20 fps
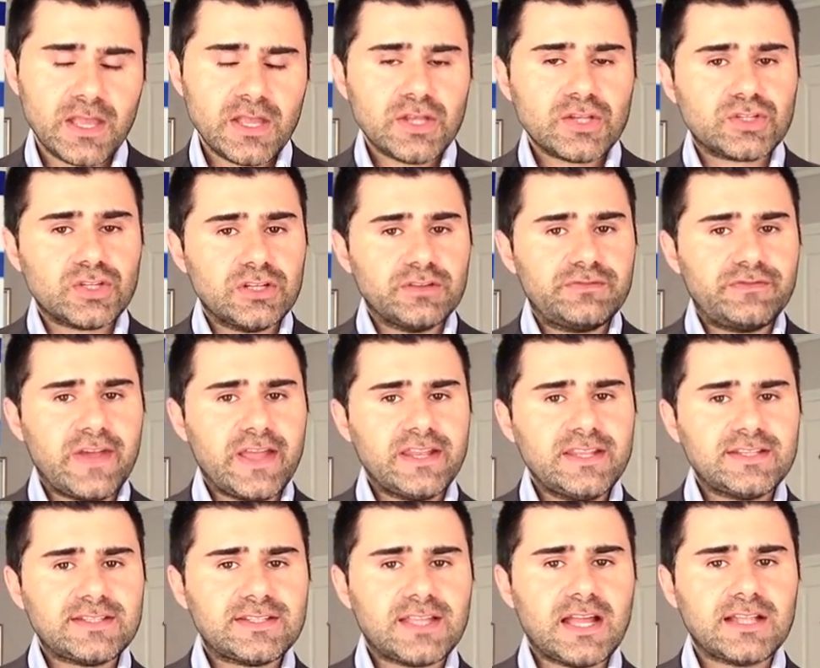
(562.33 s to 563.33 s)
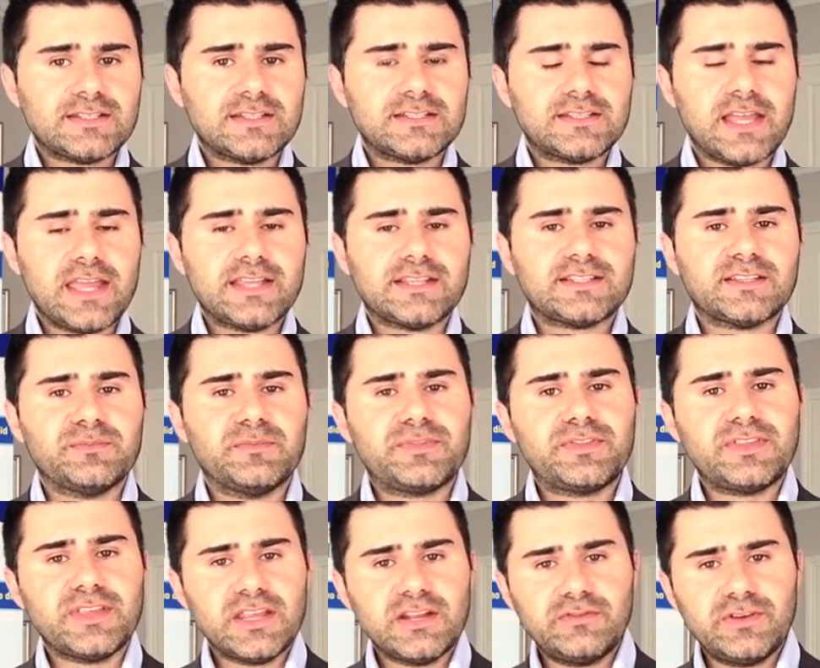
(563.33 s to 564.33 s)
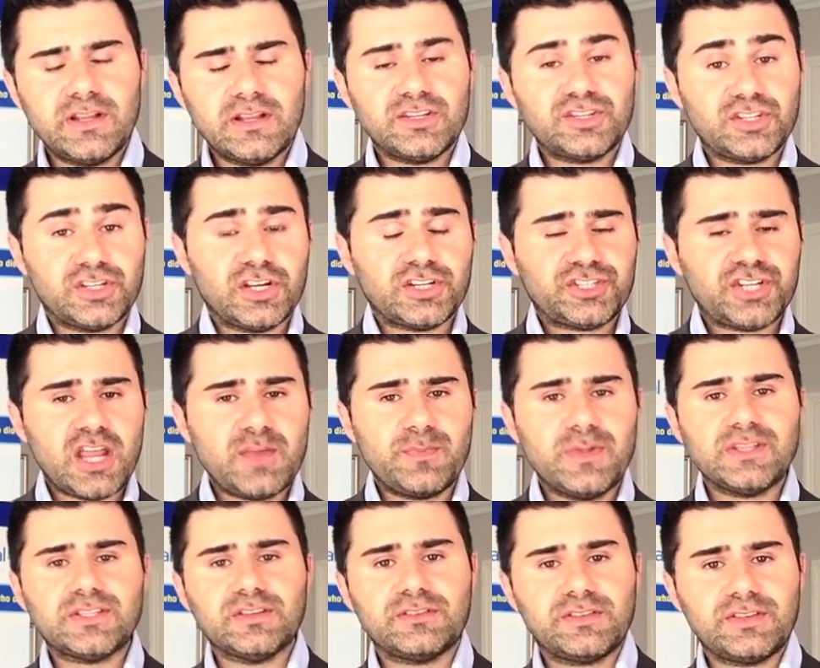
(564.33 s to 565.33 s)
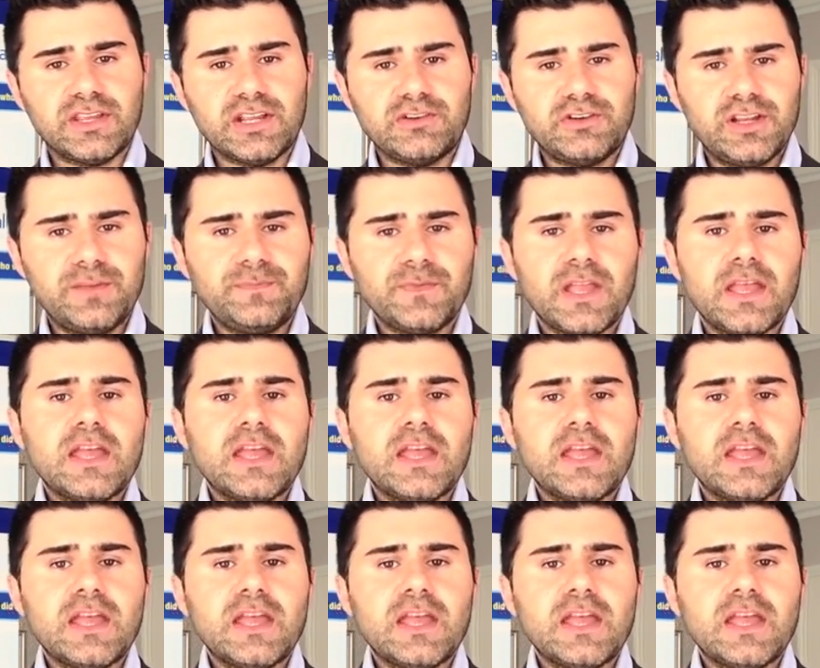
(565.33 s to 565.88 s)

So the fantasy starts to take some theory and shape into theory.